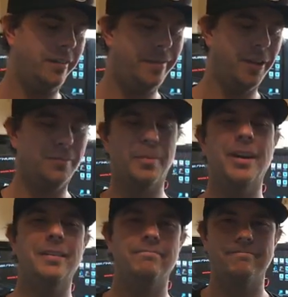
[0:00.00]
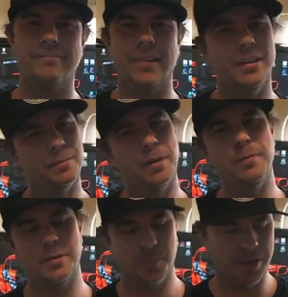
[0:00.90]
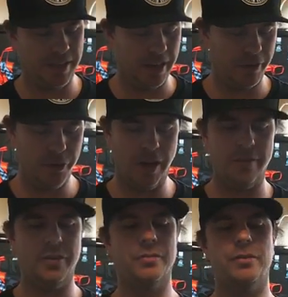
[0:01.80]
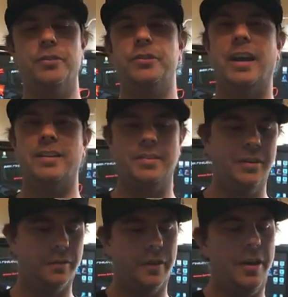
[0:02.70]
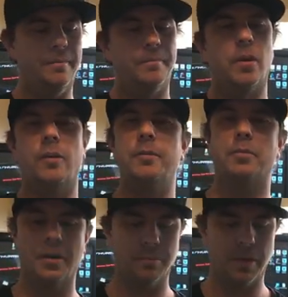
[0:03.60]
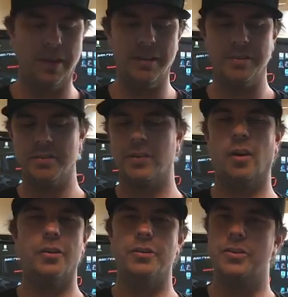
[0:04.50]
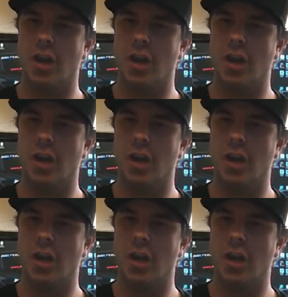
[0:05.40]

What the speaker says: I felt, but it's pretty much put together. You have your chassis, your frame already put in place, all your